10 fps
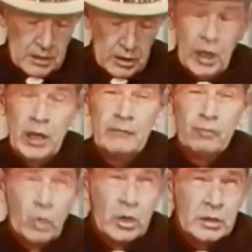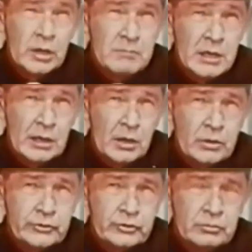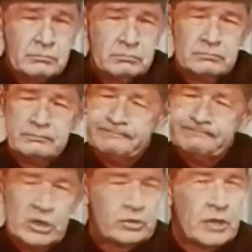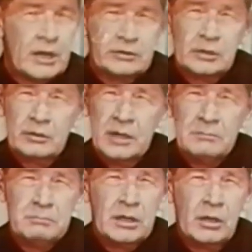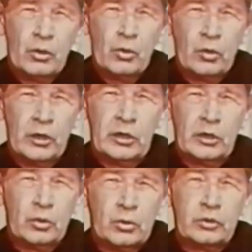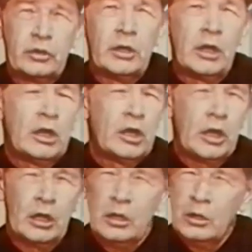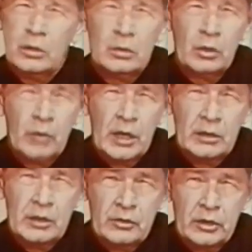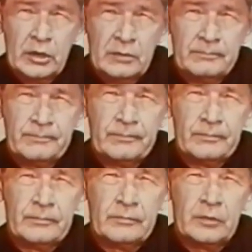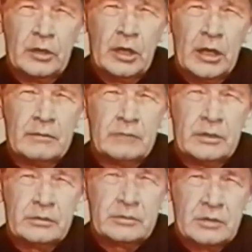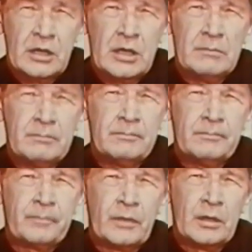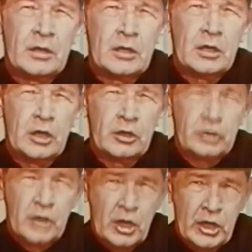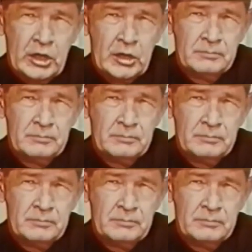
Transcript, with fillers: And if one can be lost, this knocks a great big hole in the whole thing, and they can all go down the drain. They have the same authority.